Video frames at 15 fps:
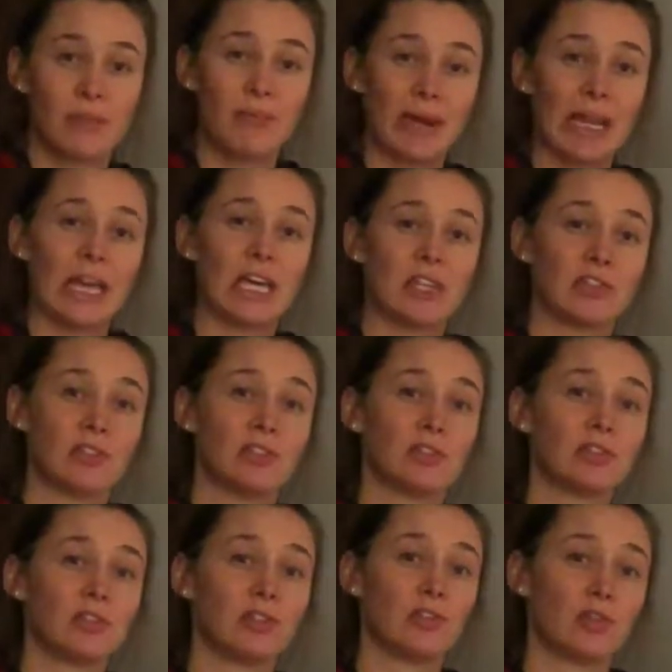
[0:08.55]

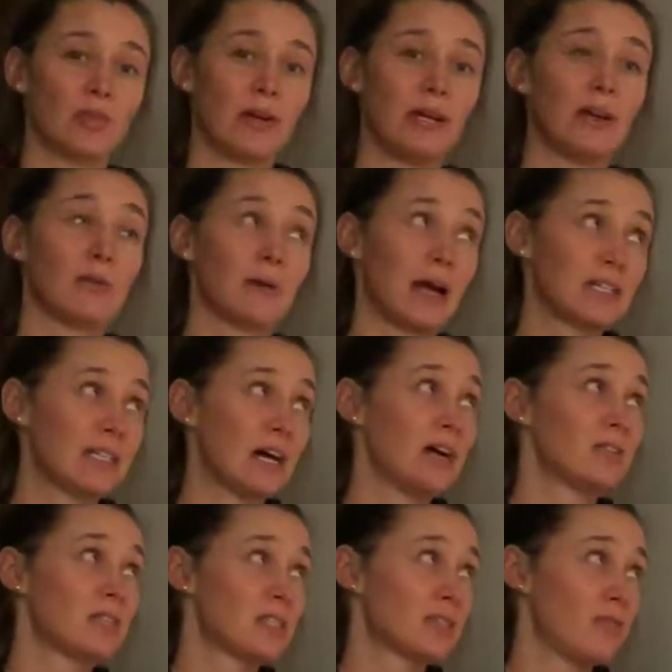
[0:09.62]
medications to treat erectile
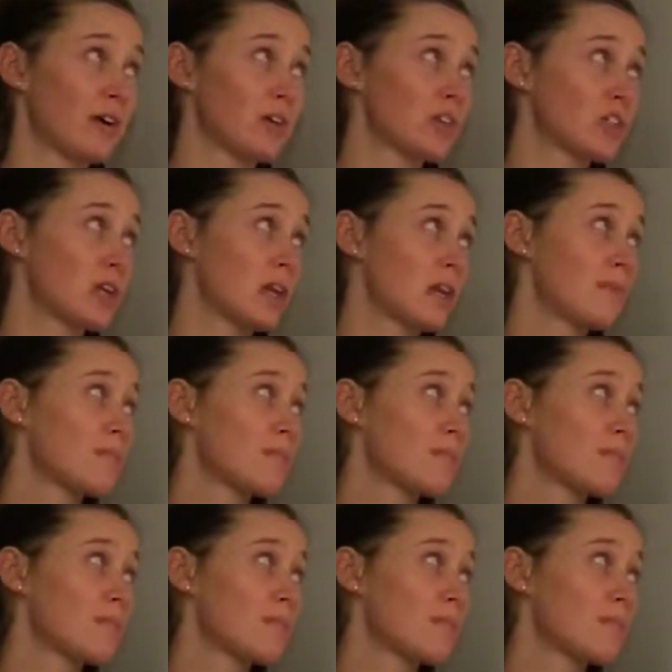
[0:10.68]
dysfunction.